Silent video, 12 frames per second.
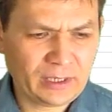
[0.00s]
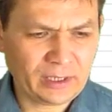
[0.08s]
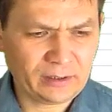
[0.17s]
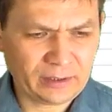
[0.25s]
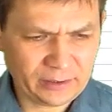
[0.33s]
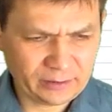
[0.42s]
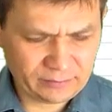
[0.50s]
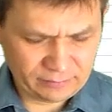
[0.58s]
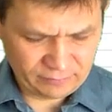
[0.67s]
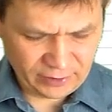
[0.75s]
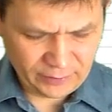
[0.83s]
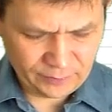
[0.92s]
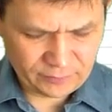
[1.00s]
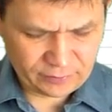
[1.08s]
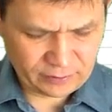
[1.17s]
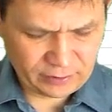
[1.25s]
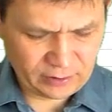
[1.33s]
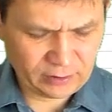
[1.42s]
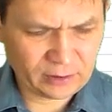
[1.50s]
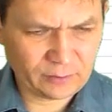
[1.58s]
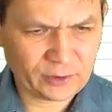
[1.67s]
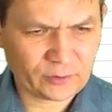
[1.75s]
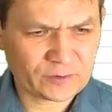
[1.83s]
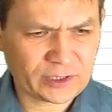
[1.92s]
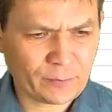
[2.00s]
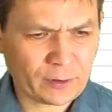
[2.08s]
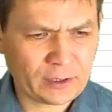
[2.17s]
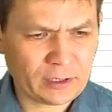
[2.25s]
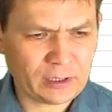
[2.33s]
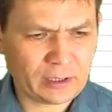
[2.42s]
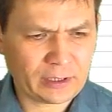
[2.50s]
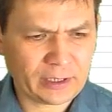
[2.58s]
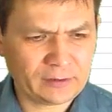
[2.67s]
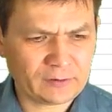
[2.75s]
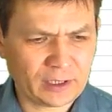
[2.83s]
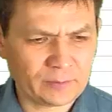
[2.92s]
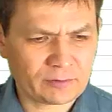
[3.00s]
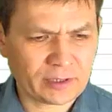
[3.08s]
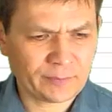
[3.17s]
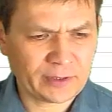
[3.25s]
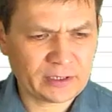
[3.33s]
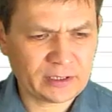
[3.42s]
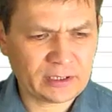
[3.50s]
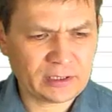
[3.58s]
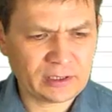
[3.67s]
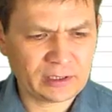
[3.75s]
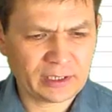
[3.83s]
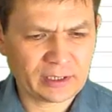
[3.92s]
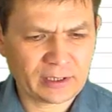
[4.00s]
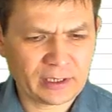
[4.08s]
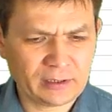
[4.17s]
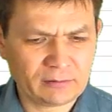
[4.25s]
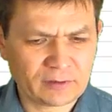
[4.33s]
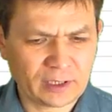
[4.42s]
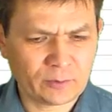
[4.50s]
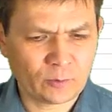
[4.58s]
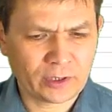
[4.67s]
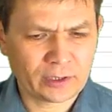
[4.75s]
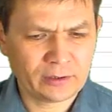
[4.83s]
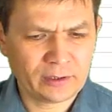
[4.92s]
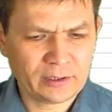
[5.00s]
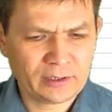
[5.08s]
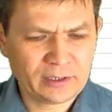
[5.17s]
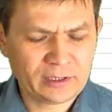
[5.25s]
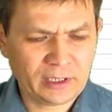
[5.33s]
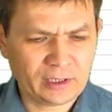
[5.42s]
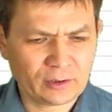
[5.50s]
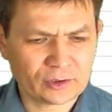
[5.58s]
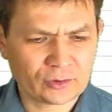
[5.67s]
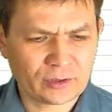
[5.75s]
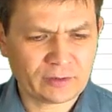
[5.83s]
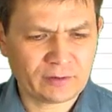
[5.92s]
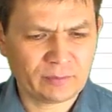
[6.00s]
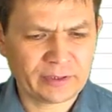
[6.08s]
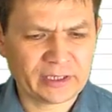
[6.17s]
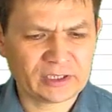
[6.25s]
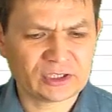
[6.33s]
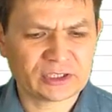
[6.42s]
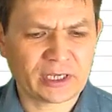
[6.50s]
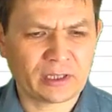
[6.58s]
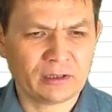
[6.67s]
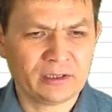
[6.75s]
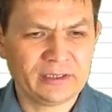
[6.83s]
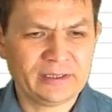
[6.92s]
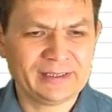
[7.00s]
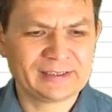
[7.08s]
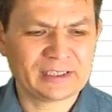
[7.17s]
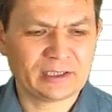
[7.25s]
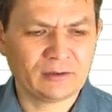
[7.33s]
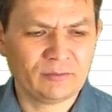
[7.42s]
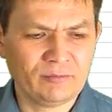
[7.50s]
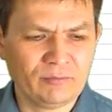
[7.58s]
And I typed a little bit of something here. I typed rep ID, and I typed 1, and also I have a blank cell in cell